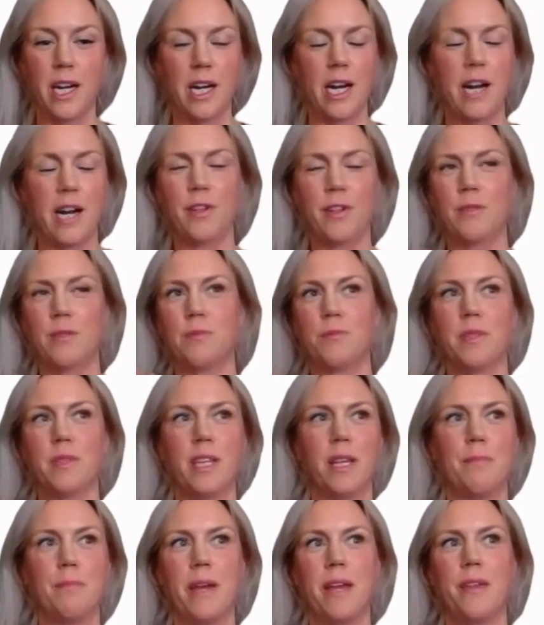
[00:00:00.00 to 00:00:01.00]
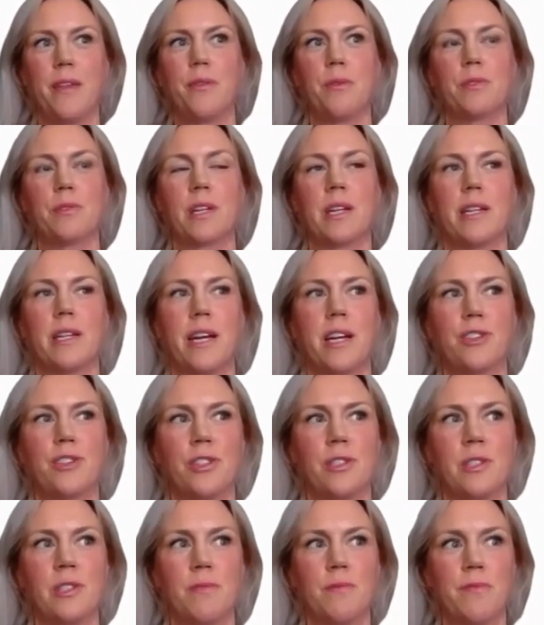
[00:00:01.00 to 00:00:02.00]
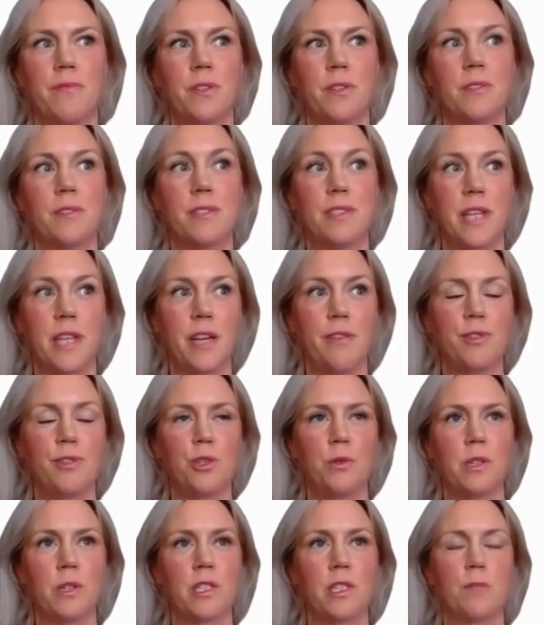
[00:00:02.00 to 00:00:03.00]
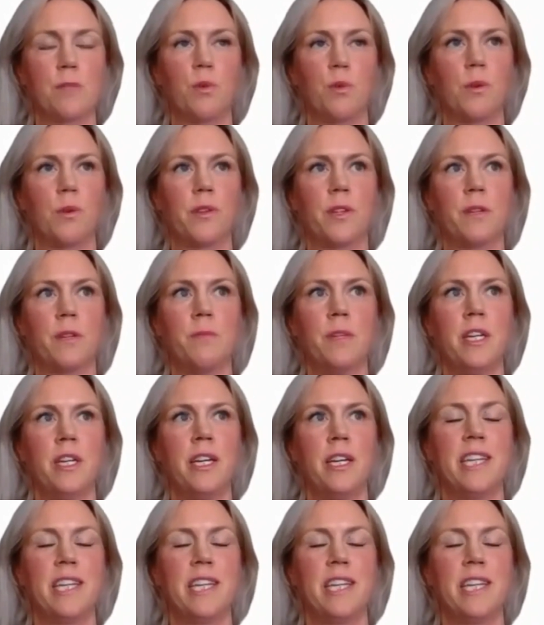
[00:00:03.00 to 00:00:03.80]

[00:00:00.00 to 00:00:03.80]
haven't really made those connections and feel safe to explore them,